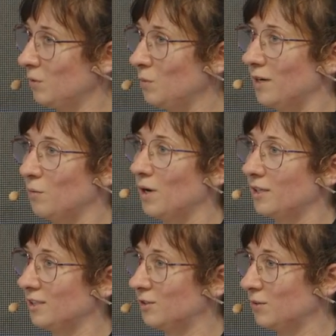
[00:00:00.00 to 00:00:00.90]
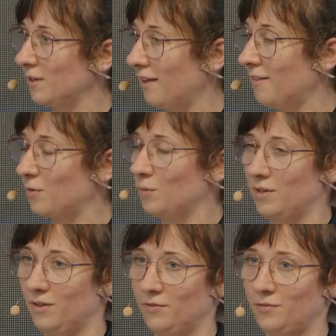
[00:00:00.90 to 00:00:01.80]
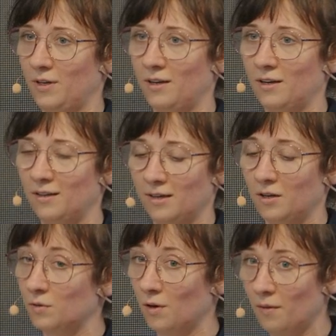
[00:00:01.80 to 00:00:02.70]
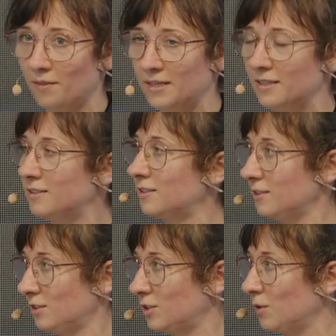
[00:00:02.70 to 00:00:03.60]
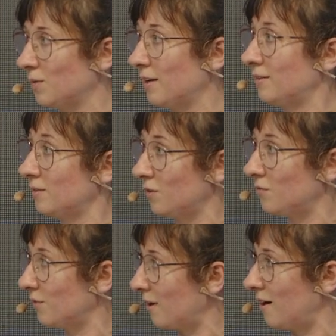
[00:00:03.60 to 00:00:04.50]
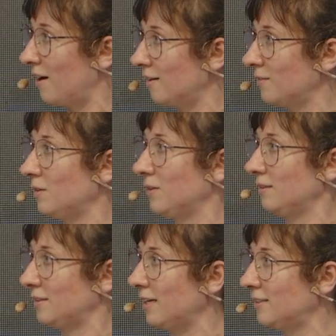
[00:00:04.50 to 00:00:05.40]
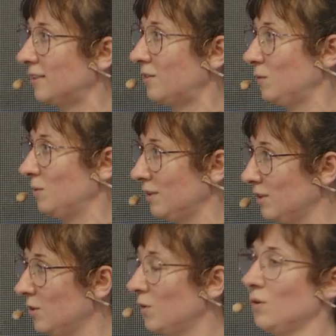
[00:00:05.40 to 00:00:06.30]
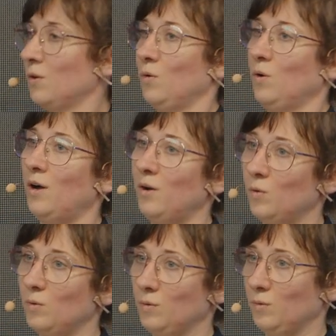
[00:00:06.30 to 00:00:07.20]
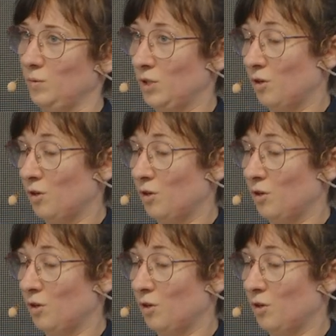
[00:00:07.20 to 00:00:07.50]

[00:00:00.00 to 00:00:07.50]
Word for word: we are working together with uh, authorities so that if there are data, uh, we